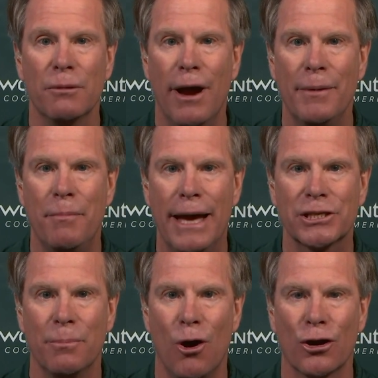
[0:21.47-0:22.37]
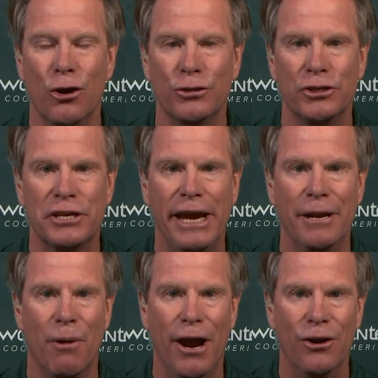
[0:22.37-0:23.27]
of Miami basketball coaches Katie
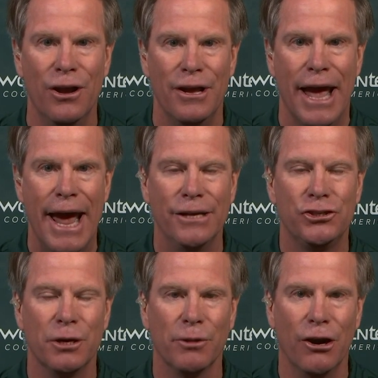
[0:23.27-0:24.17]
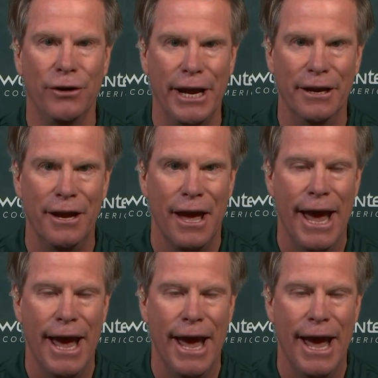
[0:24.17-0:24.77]
Meier and Jim Larranaga,